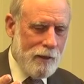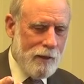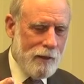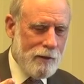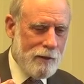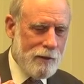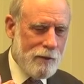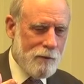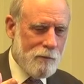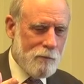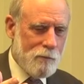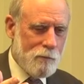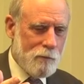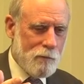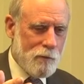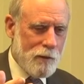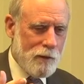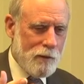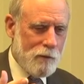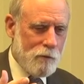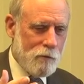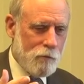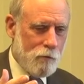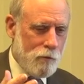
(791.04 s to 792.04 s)
Um,
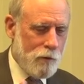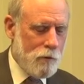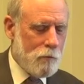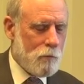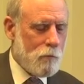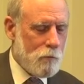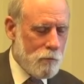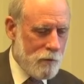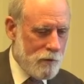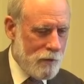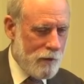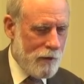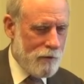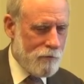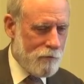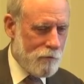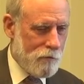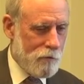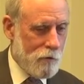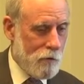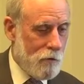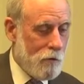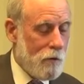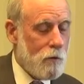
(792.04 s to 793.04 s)
three
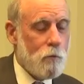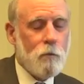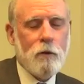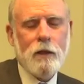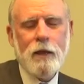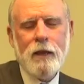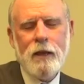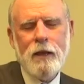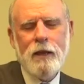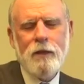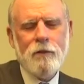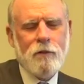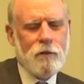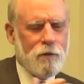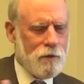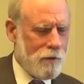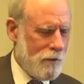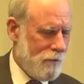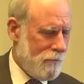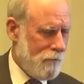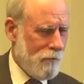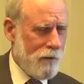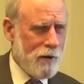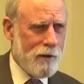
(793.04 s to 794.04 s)
implementations are going, we
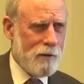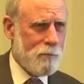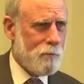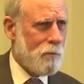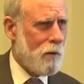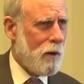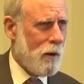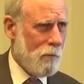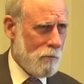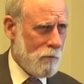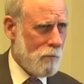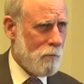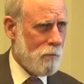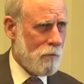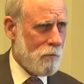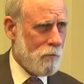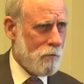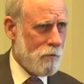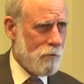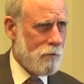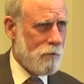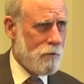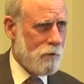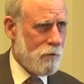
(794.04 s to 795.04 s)
instantly find problems
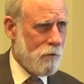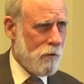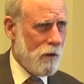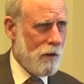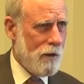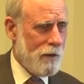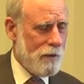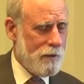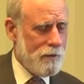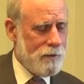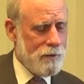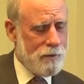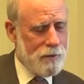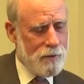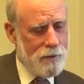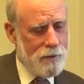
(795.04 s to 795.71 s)
with the design,